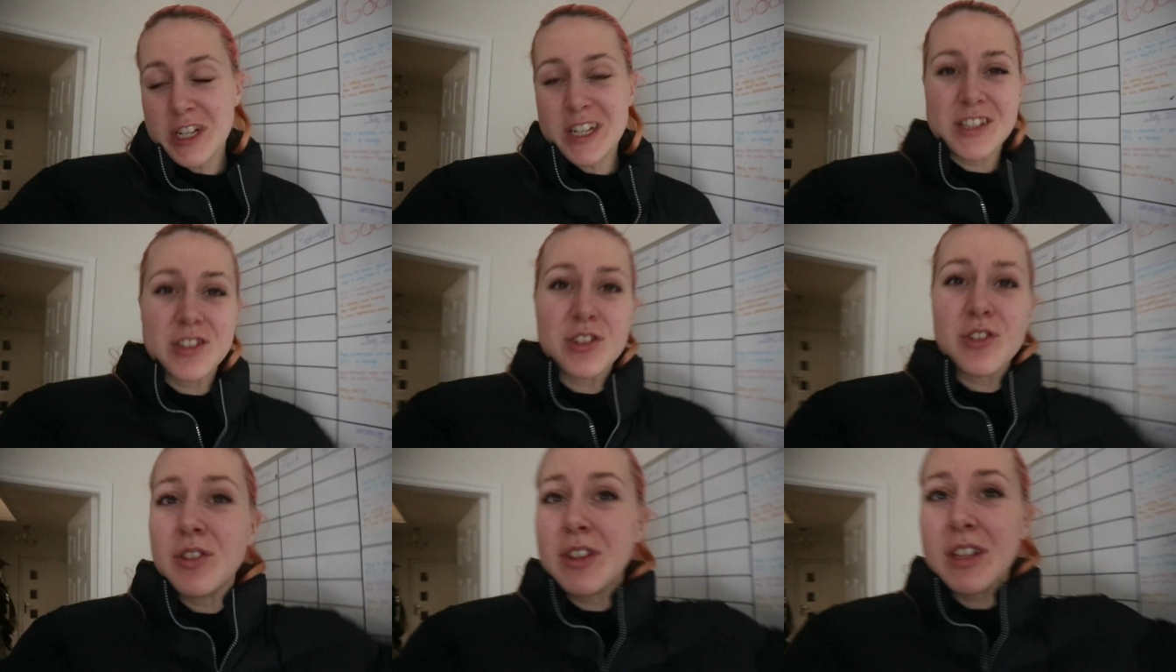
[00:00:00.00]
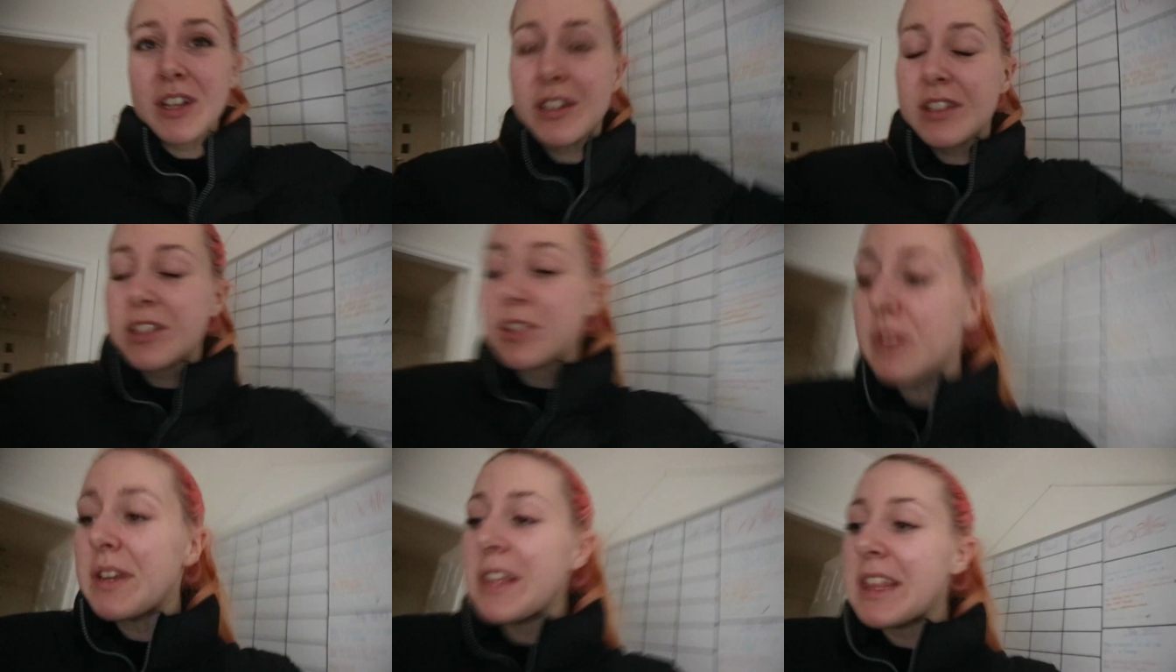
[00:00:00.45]
It's the only
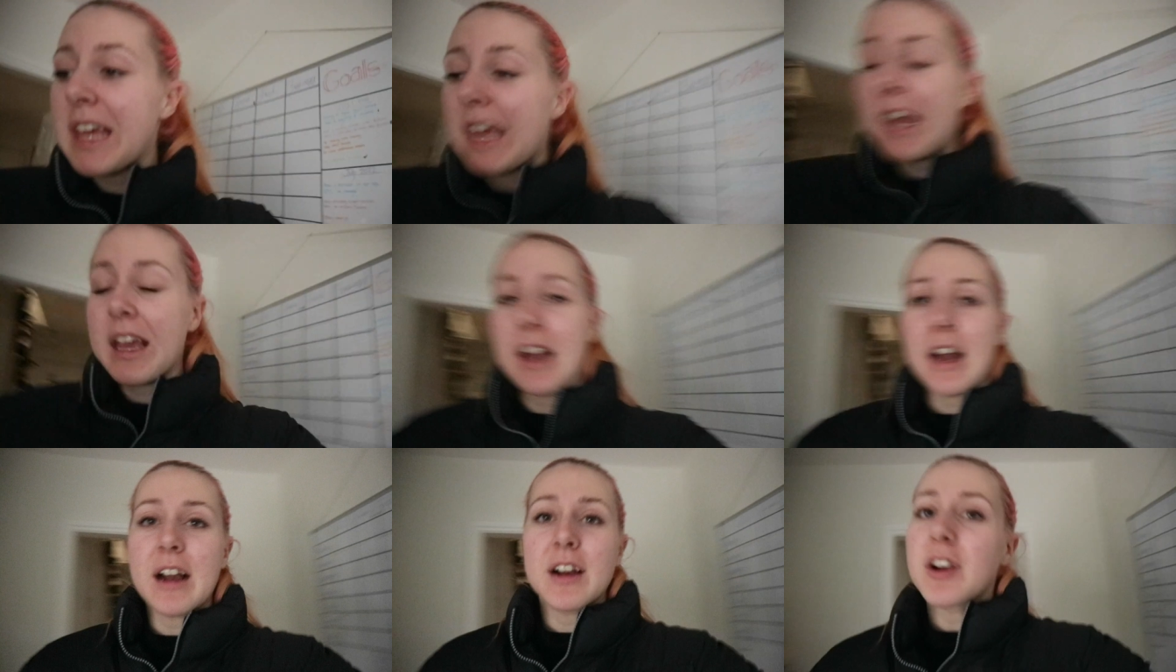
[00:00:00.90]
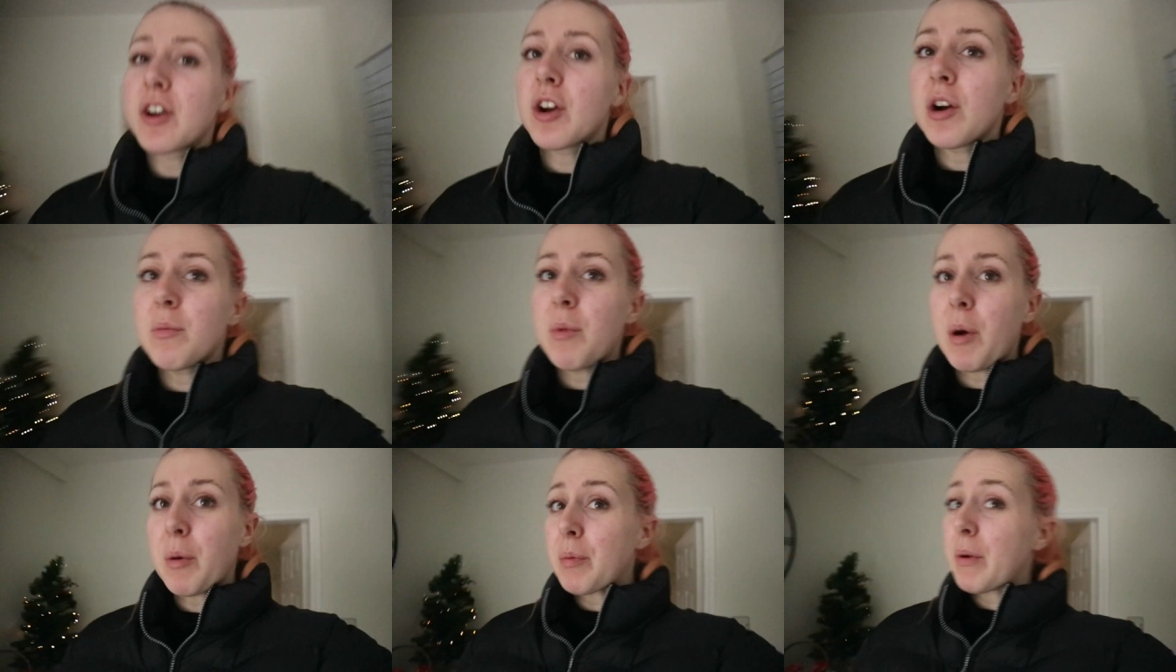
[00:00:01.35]
thing I can
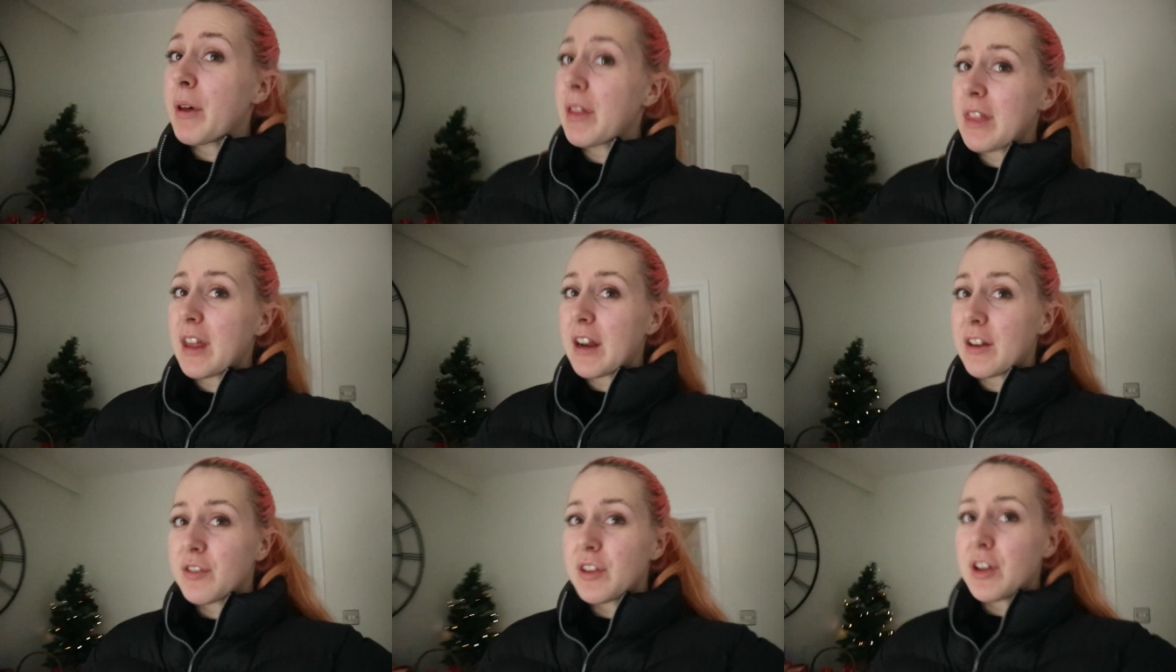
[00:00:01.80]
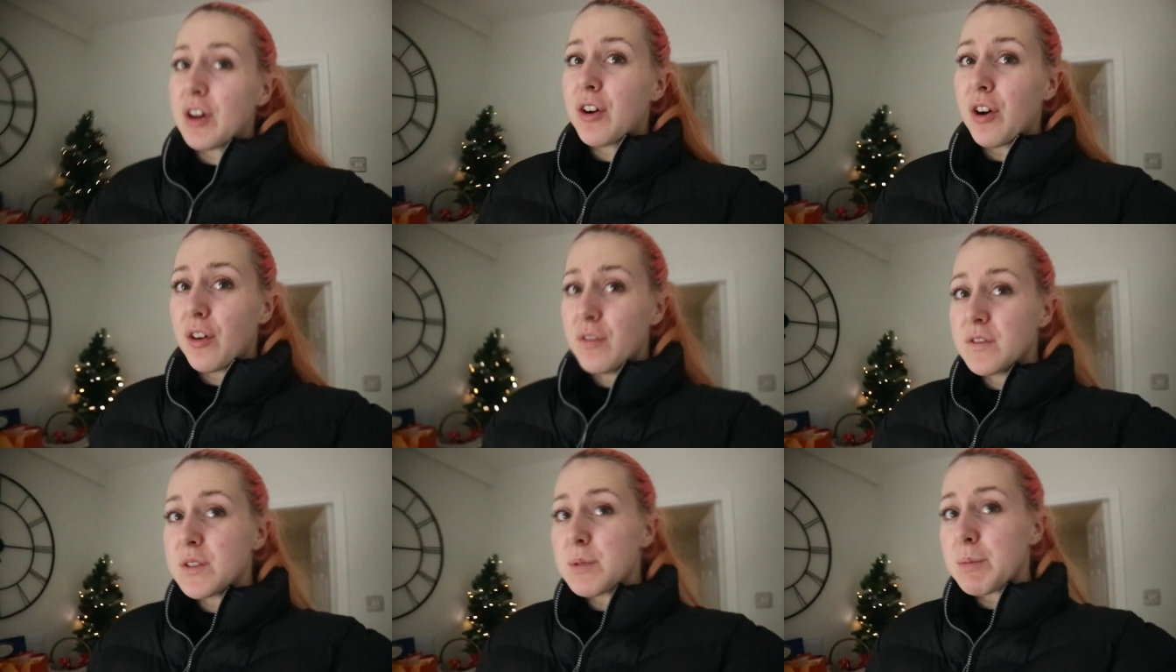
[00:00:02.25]
come up with that I feel
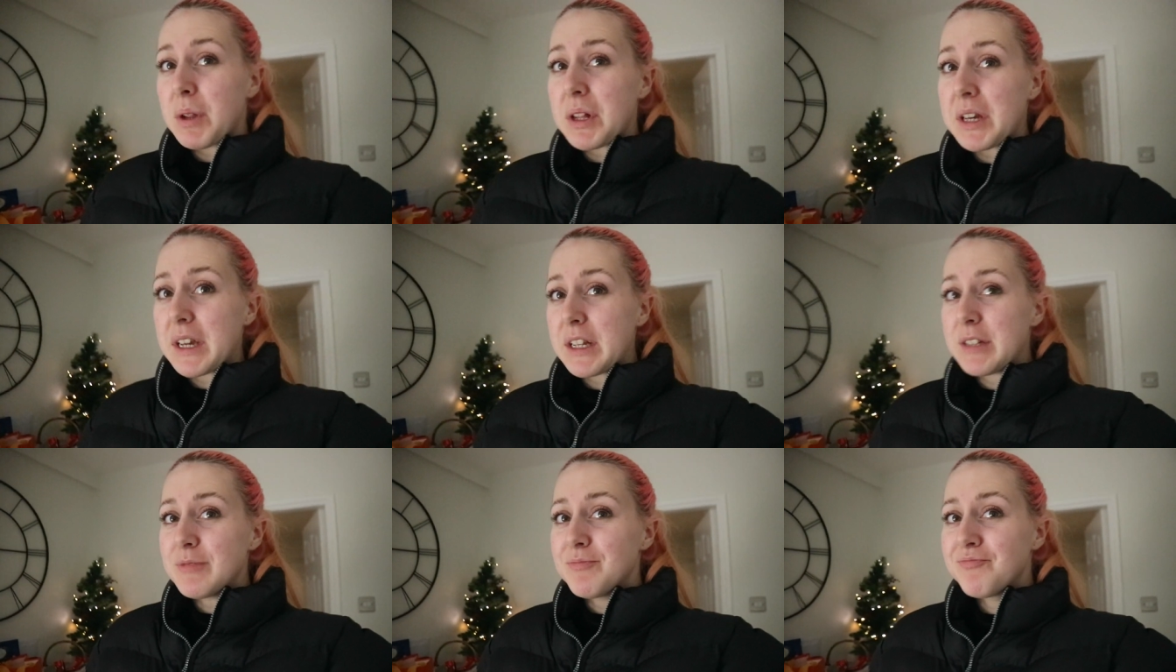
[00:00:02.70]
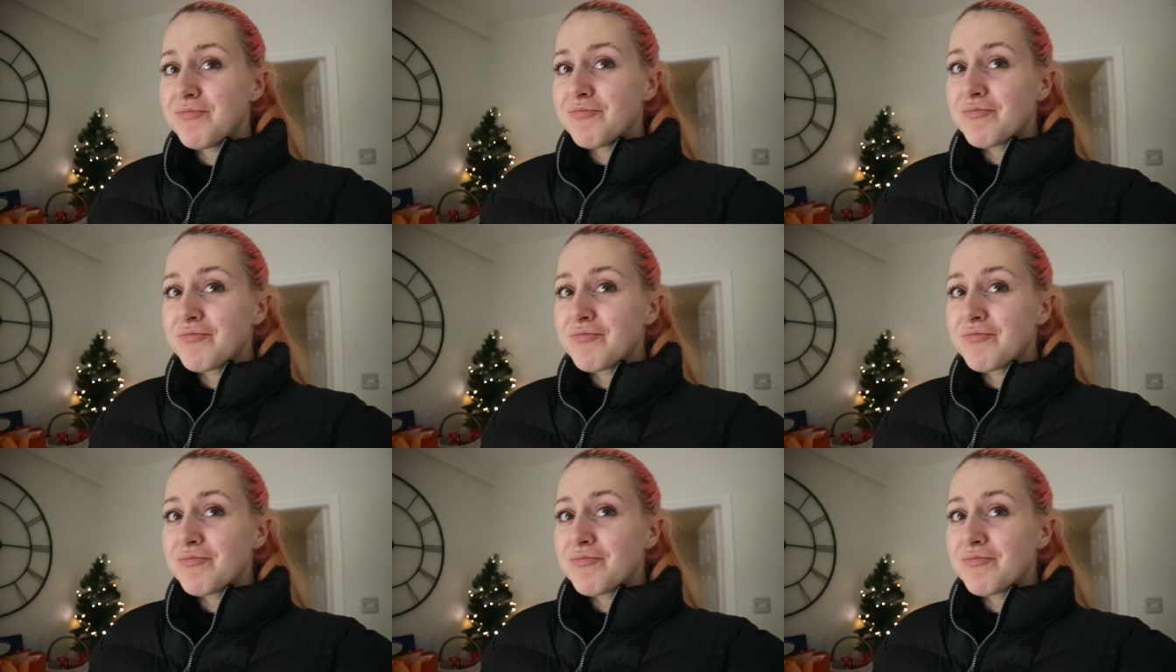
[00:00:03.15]
comfortable in,